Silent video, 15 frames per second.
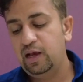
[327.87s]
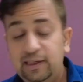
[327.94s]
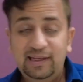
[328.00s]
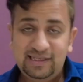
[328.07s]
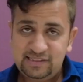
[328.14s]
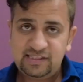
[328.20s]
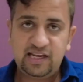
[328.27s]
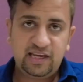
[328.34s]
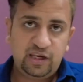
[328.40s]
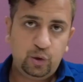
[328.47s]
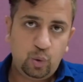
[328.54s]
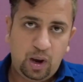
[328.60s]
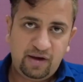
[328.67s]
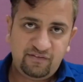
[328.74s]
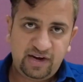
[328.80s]
Let's take
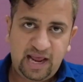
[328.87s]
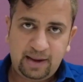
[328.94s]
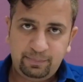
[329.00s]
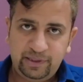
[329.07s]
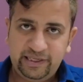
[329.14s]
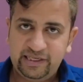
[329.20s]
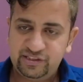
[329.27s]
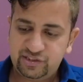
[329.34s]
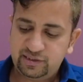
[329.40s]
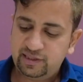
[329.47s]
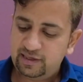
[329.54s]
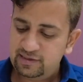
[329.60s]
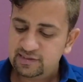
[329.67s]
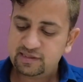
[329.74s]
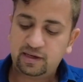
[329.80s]
you have an application
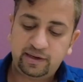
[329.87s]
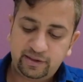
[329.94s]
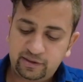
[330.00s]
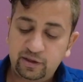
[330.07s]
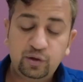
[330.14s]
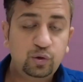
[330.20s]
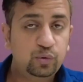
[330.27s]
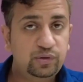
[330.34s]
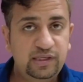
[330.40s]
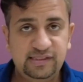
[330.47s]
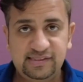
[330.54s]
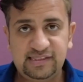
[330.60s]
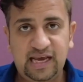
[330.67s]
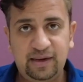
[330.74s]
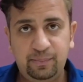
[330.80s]
that is connected to the
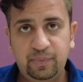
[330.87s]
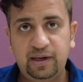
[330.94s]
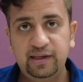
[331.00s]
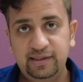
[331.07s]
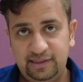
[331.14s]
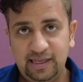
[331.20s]
standby,